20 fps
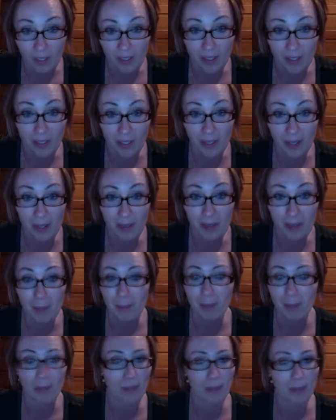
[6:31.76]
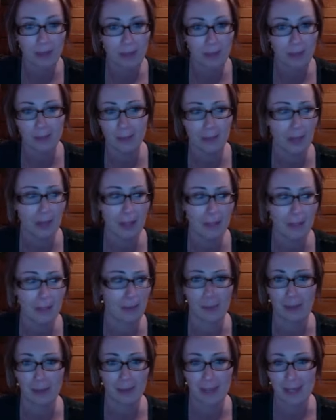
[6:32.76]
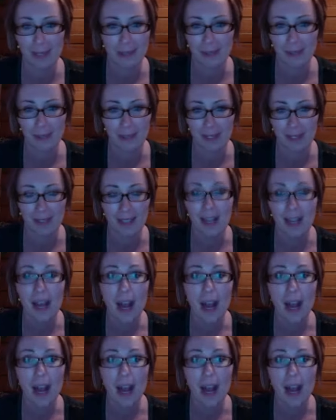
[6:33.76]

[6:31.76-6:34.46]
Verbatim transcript: you know what I mean? But they're like, don't talk to me about recipes.